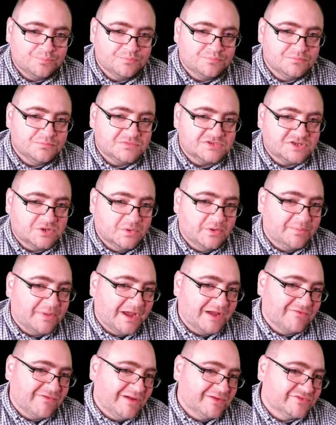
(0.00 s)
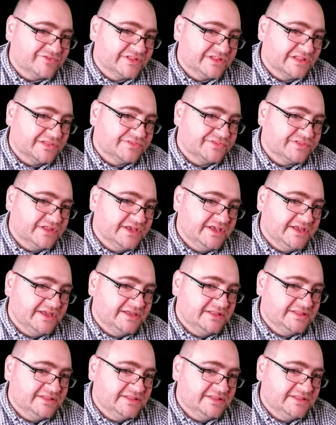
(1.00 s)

So we're back round for the